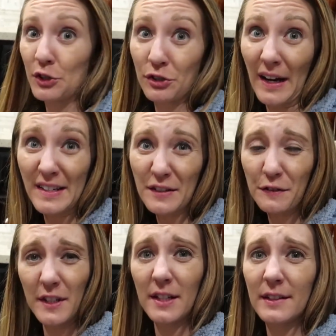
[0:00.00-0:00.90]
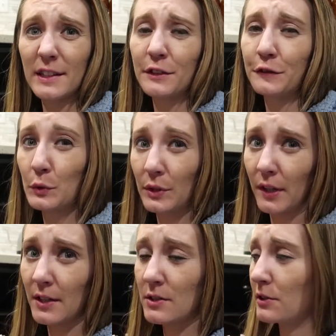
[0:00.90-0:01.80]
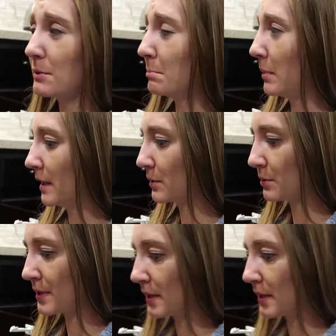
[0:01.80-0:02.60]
try to fit in there for like certain bottles.